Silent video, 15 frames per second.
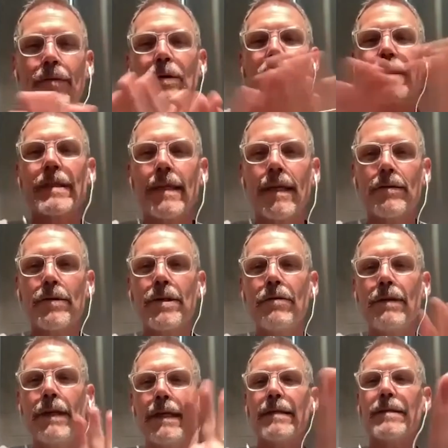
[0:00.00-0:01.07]
Whereas,
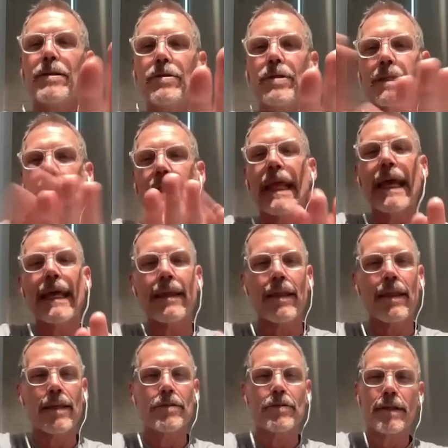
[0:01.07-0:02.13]
2D is you're just laying
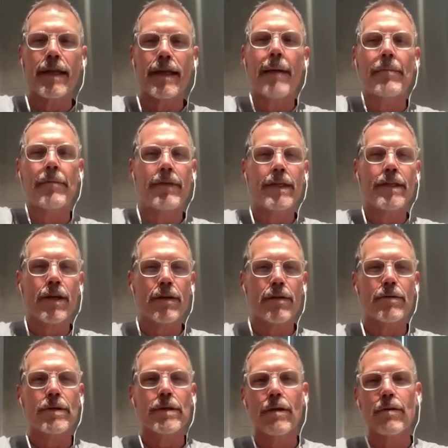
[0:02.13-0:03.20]
things on top of each
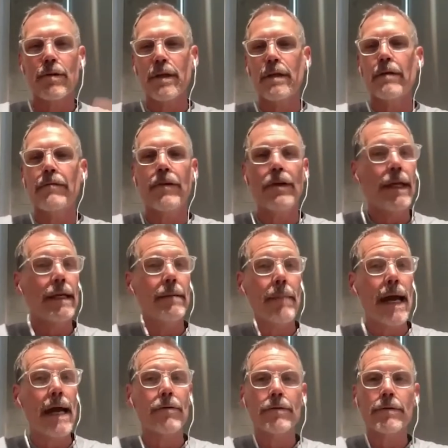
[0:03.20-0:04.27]
other. So, if you need a
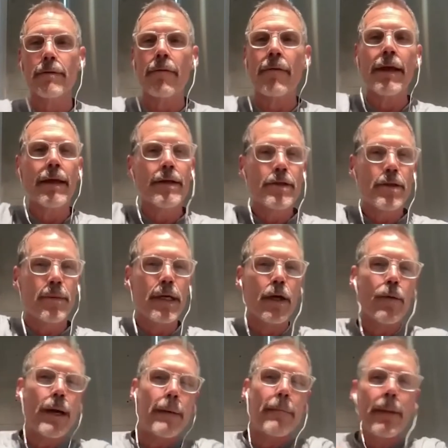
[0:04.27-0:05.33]
mountain, somebody can go out and